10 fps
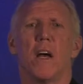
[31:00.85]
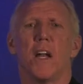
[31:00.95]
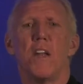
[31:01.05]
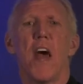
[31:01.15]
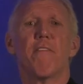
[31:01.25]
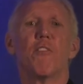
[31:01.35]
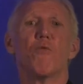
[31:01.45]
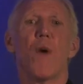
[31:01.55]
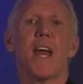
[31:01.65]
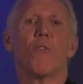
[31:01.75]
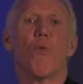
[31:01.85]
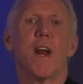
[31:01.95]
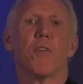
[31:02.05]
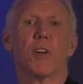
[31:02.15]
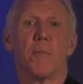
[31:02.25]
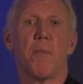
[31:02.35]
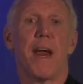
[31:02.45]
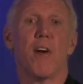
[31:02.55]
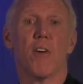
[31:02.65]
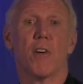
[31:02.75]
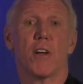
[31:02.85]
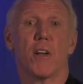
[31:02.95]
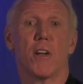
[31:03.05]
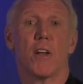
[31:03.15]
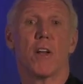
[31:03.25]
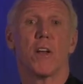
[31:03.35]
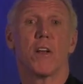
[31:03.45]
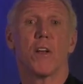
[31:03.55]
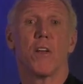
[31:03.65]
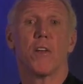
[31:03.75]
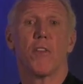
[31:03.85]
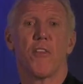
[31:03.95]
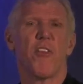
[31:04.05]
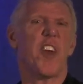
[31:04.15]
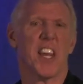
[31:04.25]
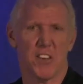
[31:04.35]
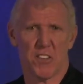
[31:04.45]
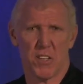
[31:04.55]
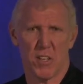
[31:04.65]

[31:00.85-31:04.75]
Never rank, rate, or compare things.